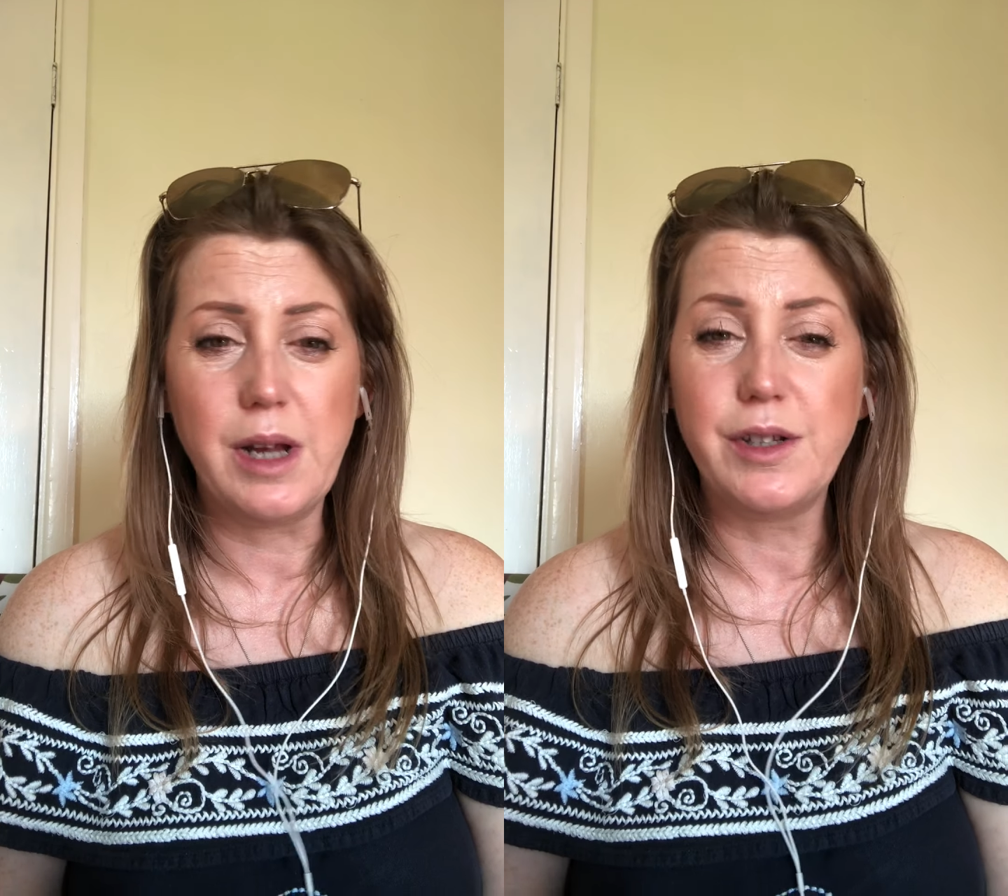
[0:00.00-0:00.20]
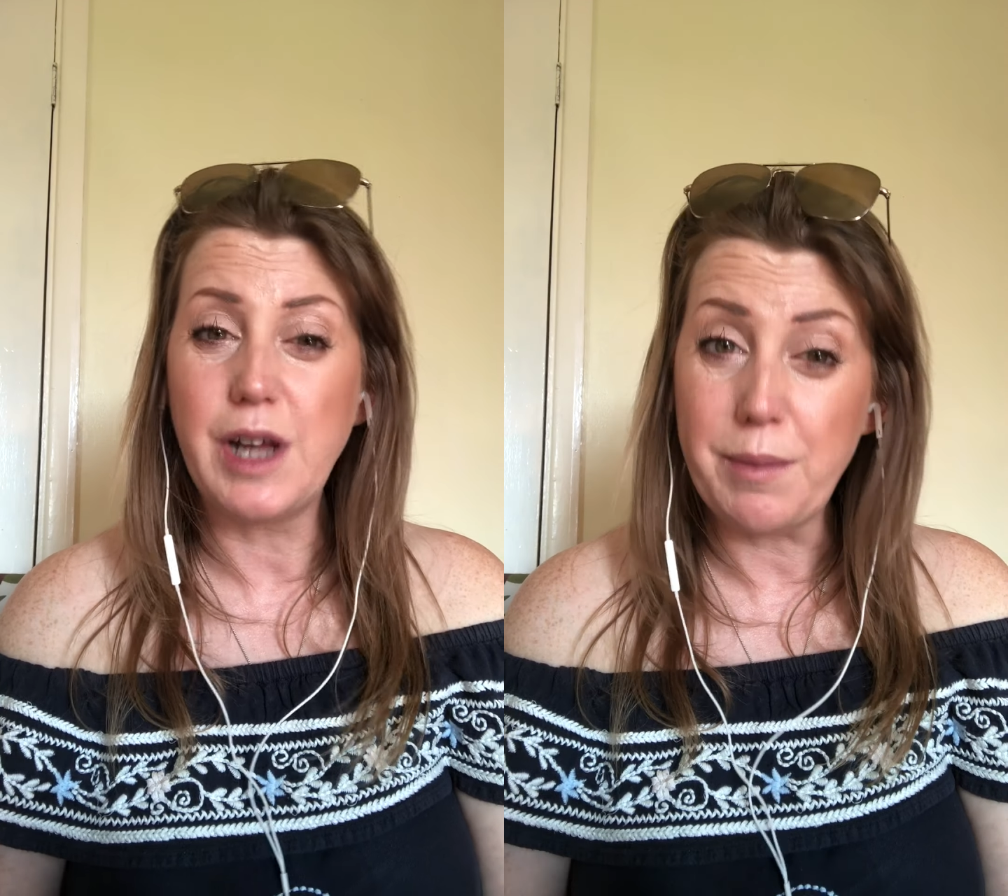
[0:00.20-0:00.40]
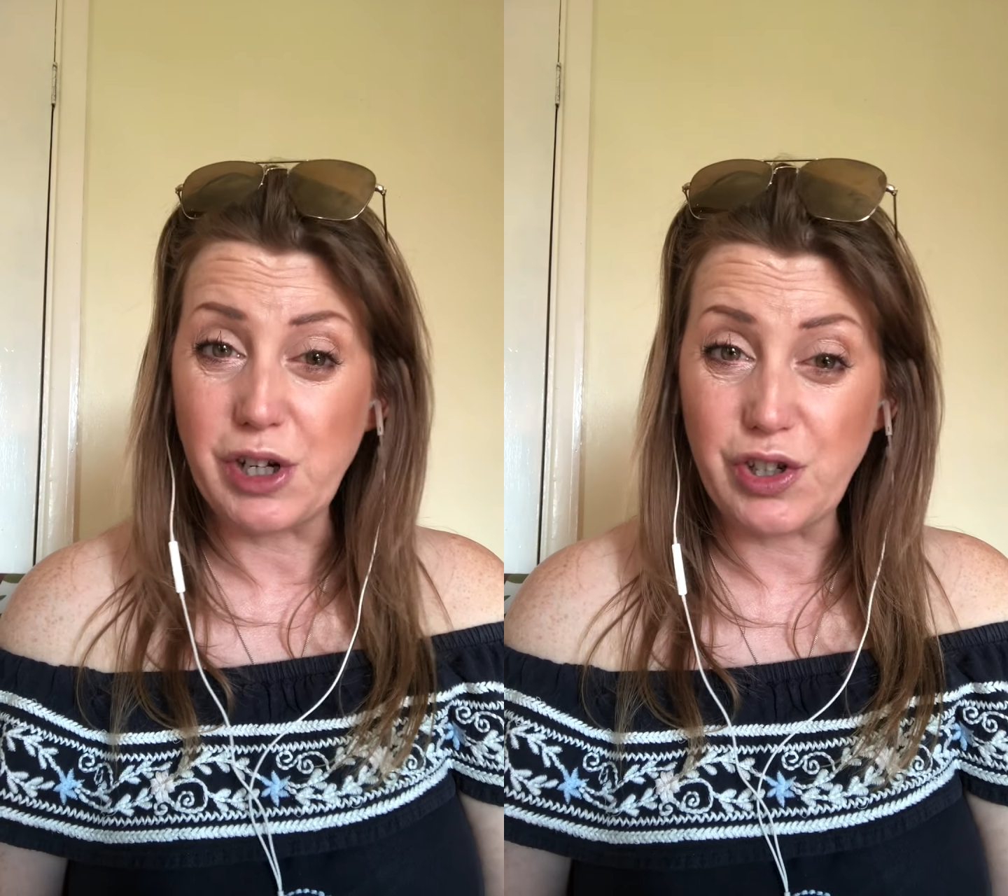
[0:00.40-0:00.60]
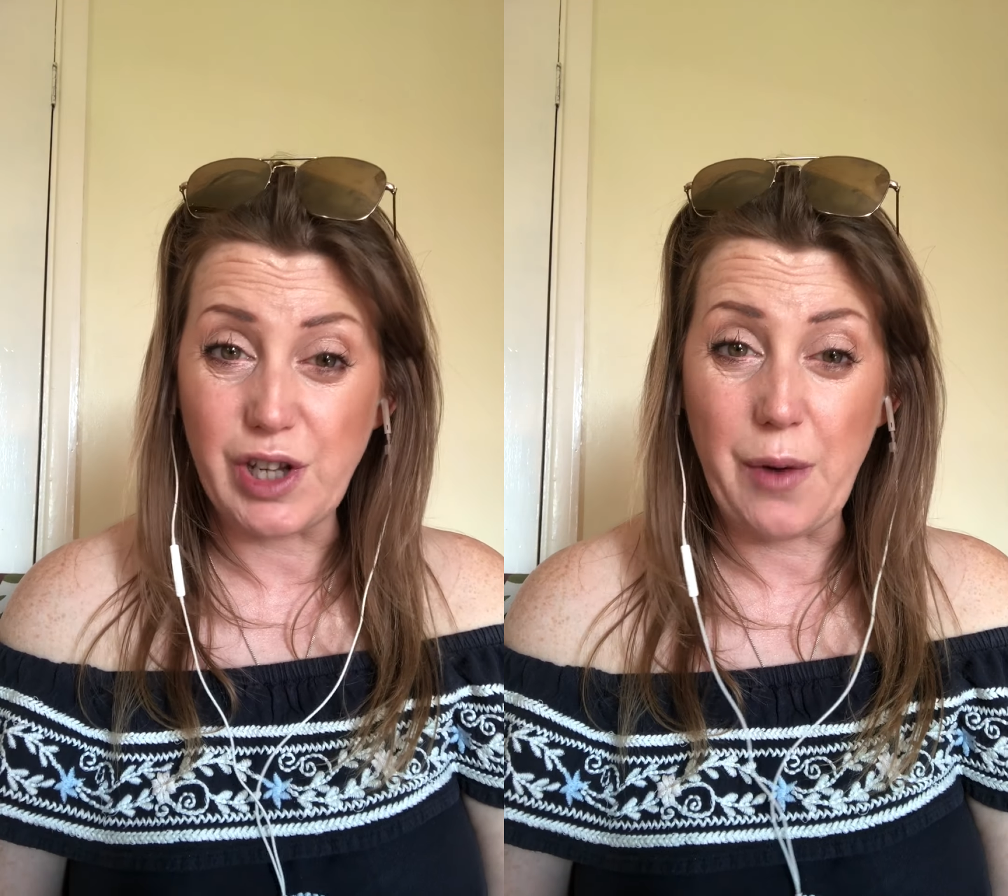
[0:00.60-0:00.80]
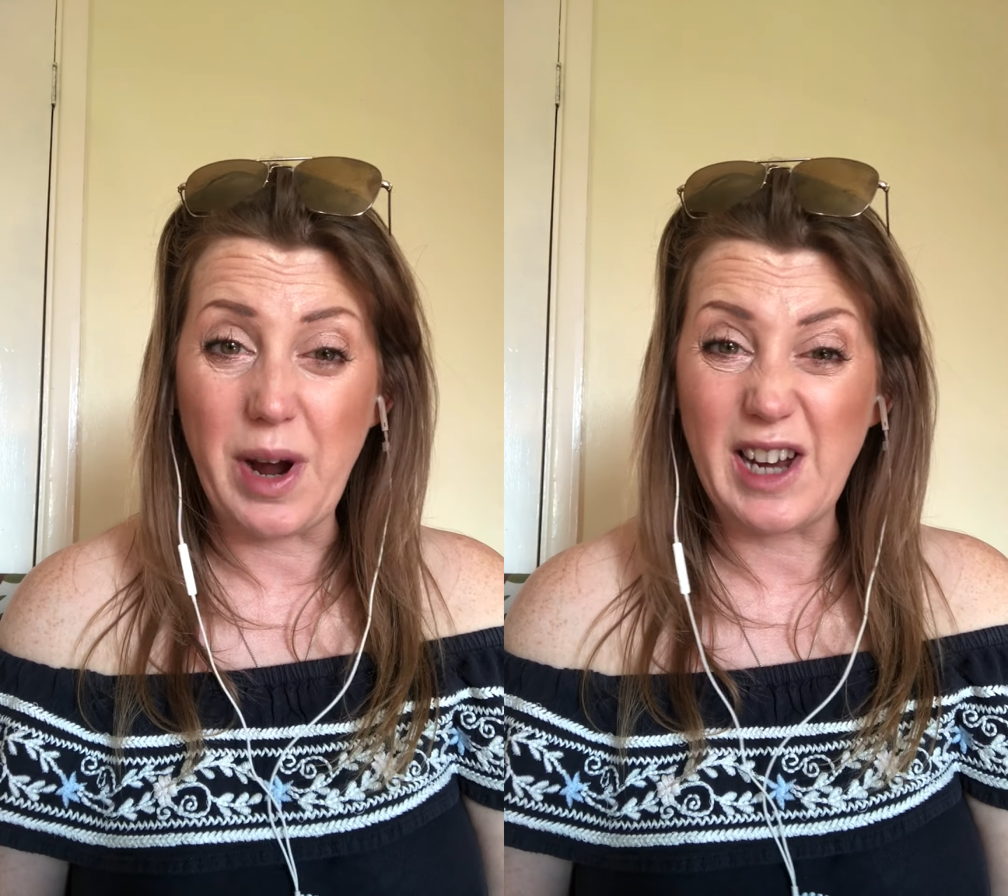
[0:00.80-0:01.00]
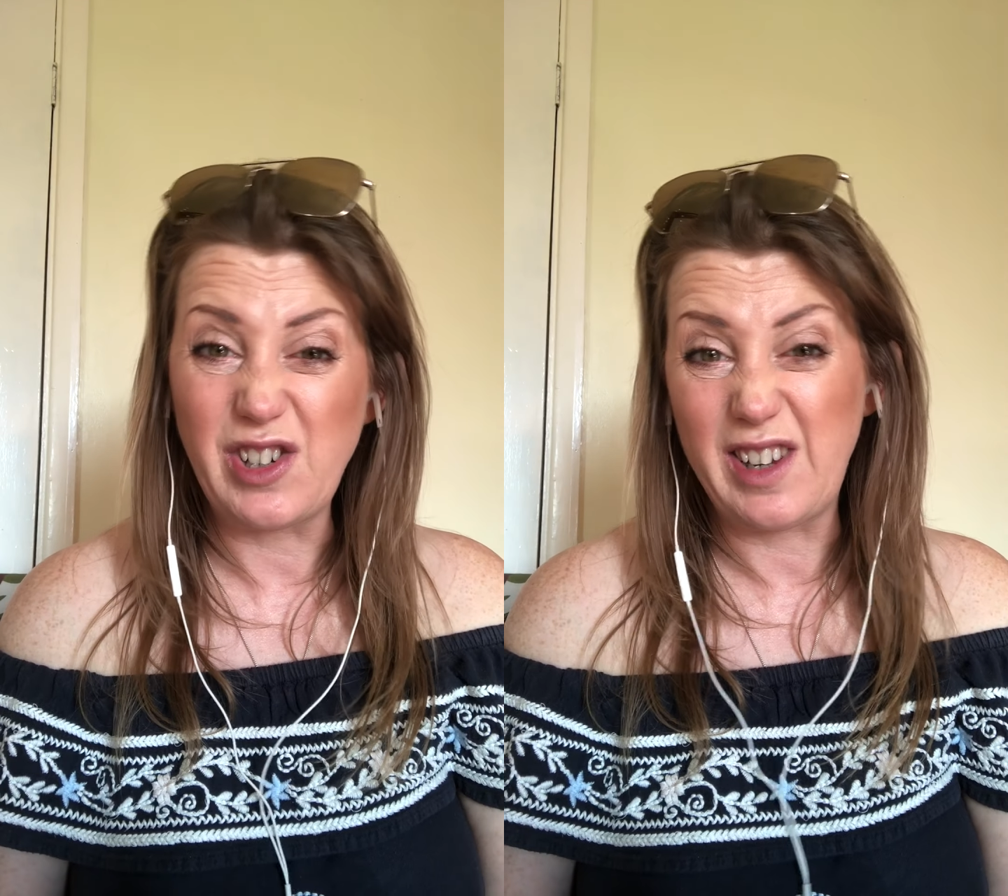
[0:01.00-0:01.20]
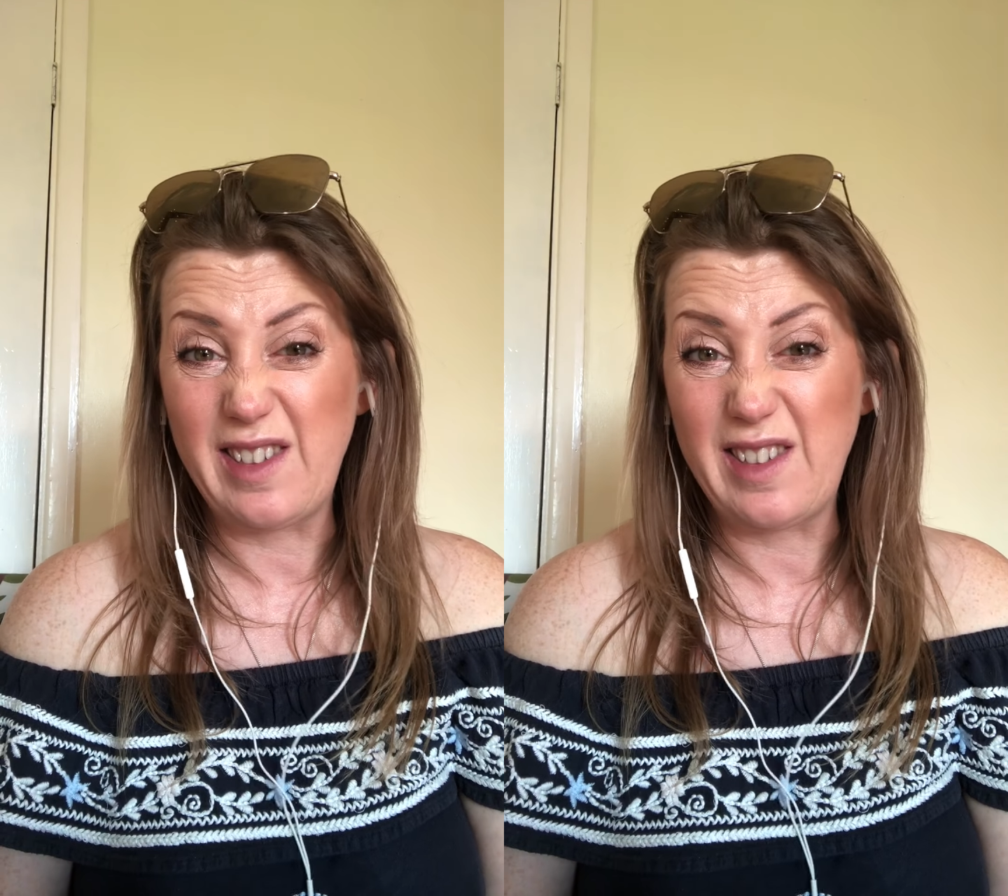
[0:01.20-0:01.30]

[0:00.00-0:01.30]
So much so, I actually